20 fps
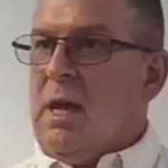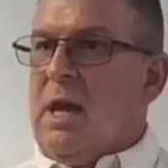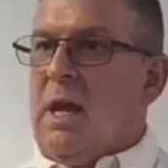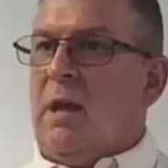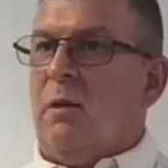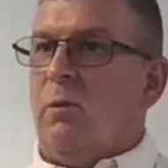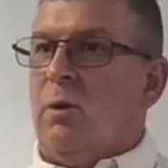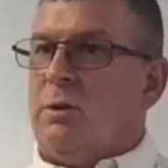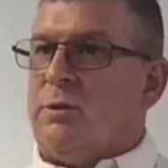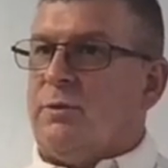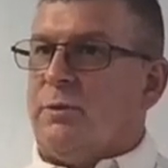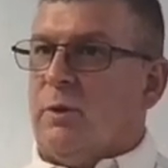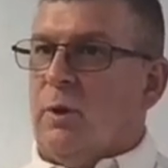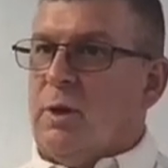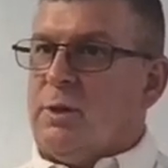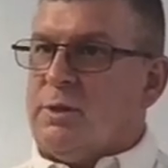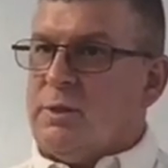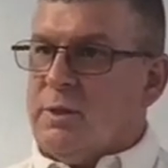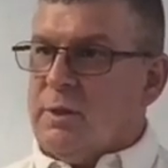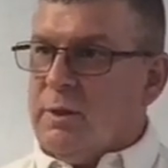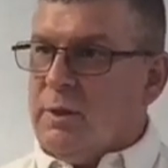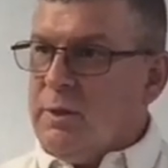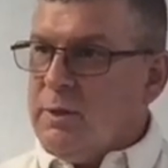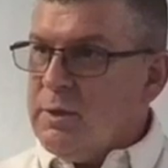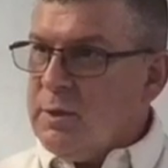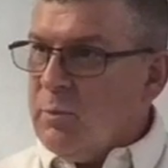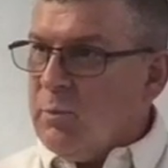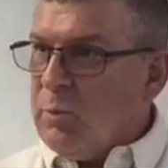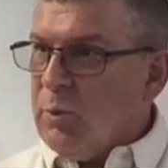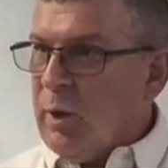He wants for us to
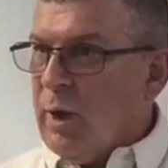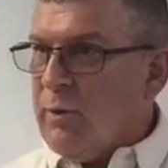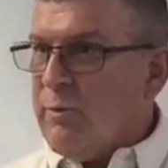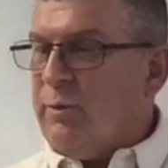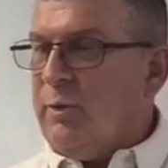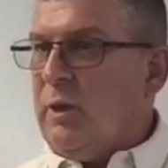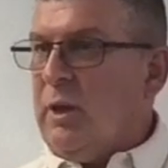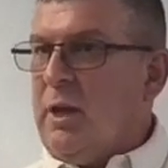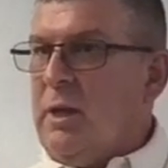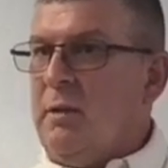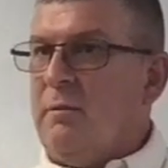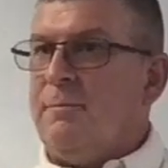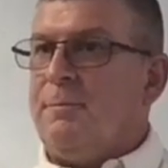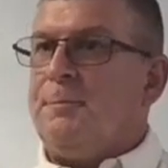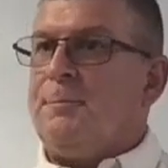prayerfully